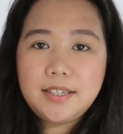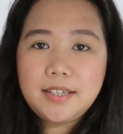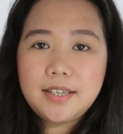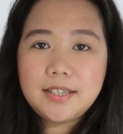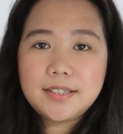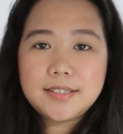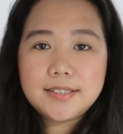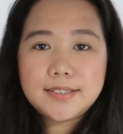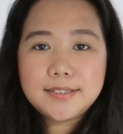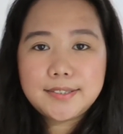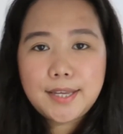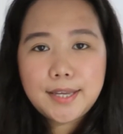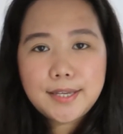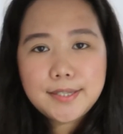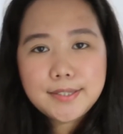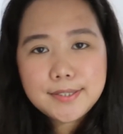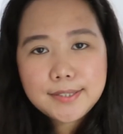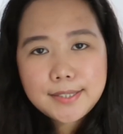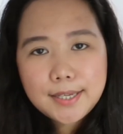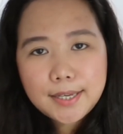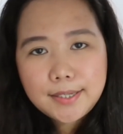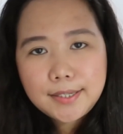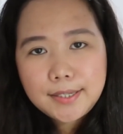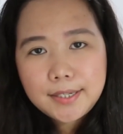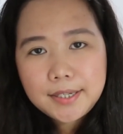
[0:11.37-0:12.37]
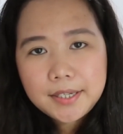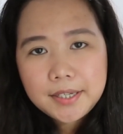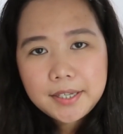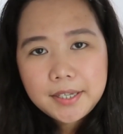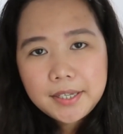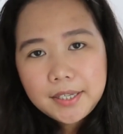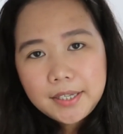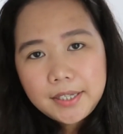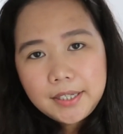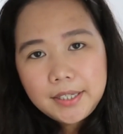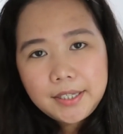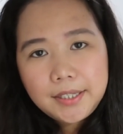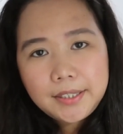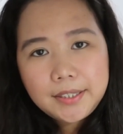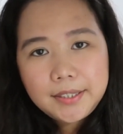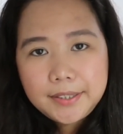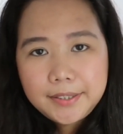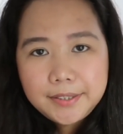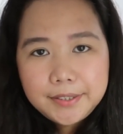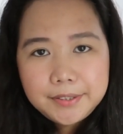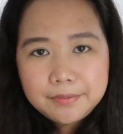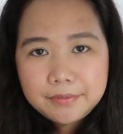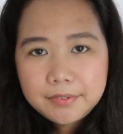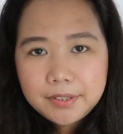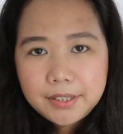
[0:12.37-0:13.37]
It's 10:10 in the
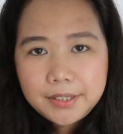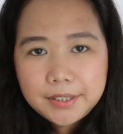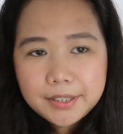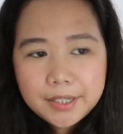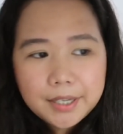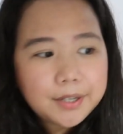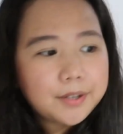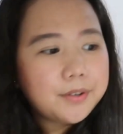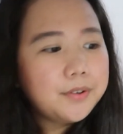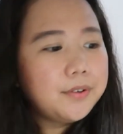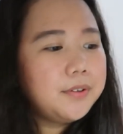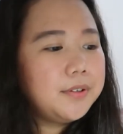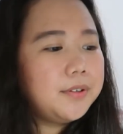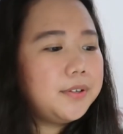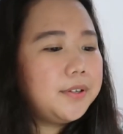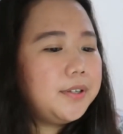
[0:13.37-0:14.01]
evening now,